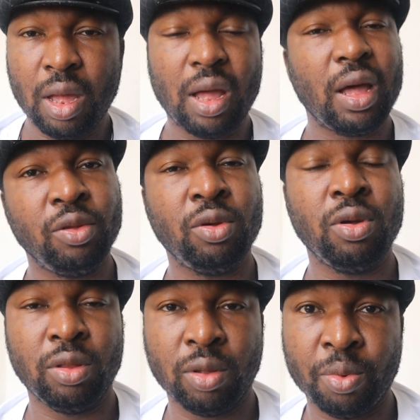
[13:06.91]
How are you
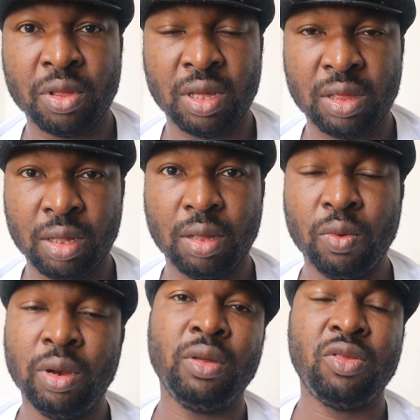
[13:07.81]
going to purchase it?
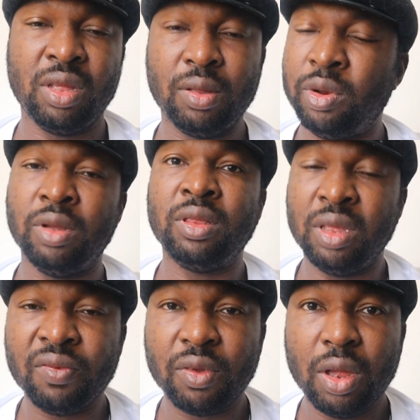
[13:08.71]
Will you
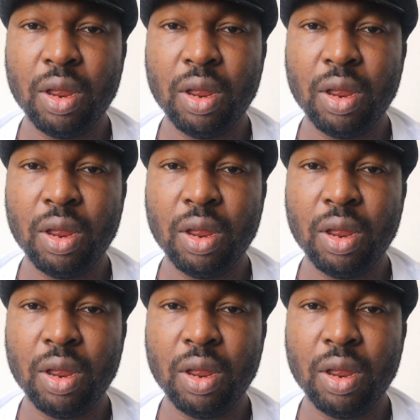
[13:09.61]
thief?